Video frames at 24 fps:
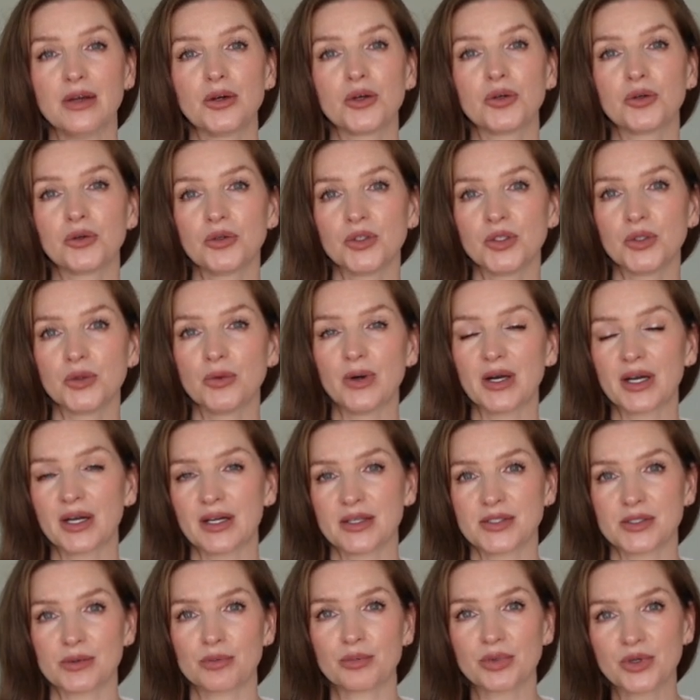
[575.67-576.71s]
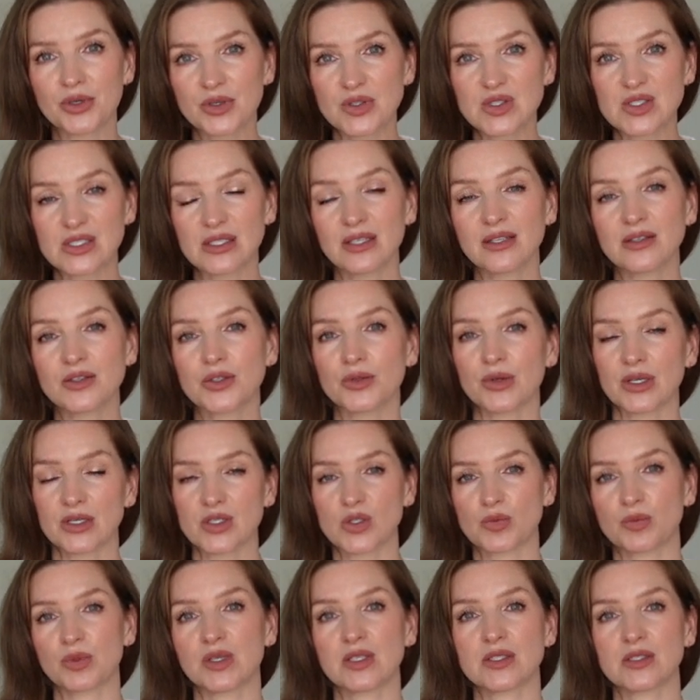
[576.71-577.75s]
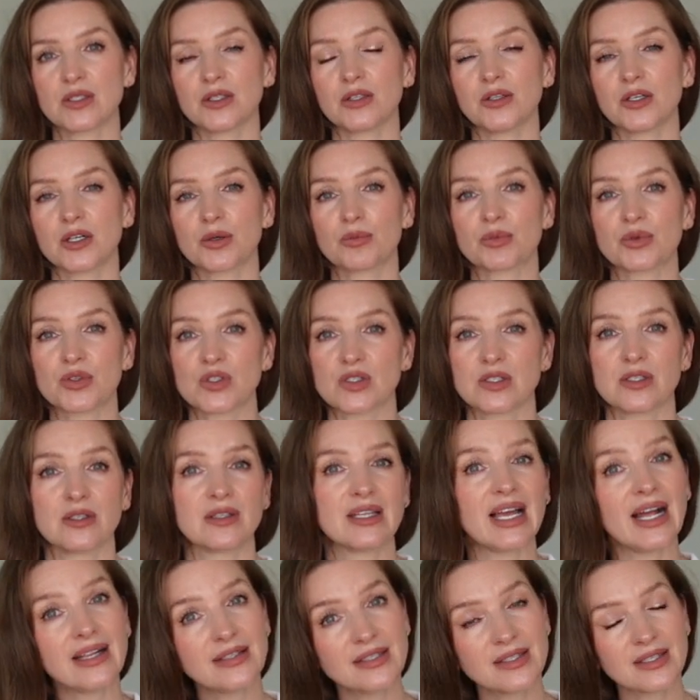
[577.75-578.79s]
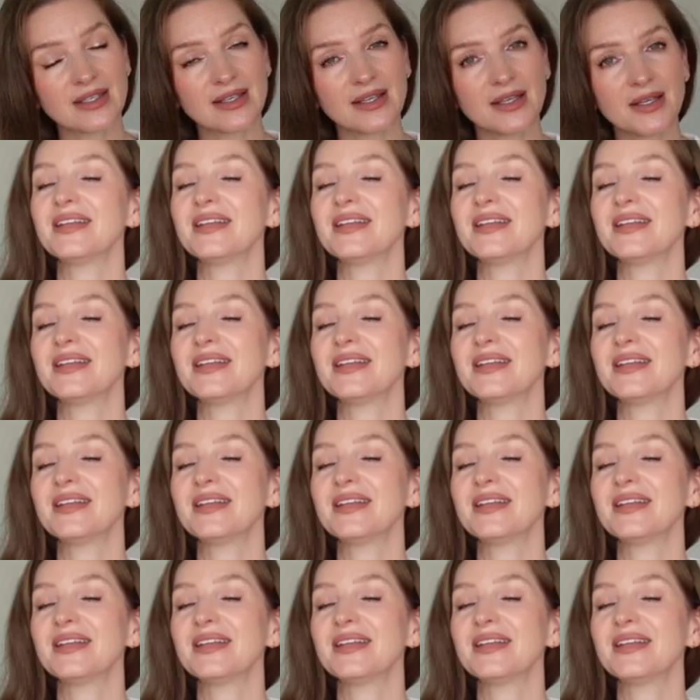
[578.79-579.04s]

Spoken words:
who you are as a person, to express your personality.